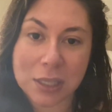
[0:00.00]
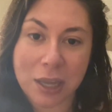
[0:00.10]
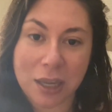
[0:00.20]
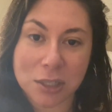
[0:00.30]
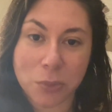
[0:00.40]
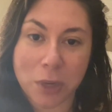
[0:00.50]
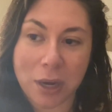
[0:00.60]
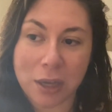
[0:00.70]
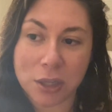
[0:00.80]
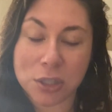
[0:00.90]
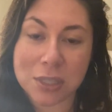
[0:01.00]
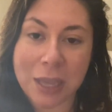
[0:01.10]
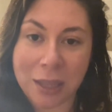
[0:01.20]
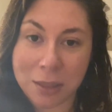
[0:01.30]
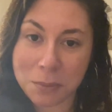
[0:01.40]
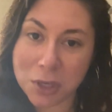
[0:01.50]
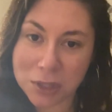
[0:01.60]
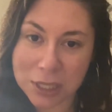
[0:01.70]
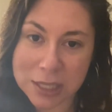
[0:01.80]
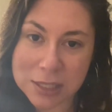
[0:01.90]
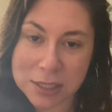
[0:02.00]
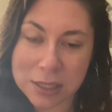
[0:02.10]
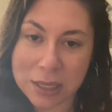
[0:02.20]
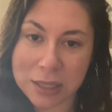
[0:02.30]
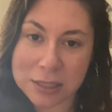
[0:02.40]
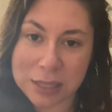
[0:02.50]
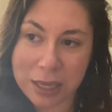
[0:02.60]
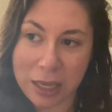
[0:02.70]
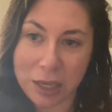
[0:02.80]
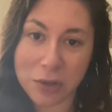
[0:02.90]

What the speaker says: it got to where I could just hand them their list and say,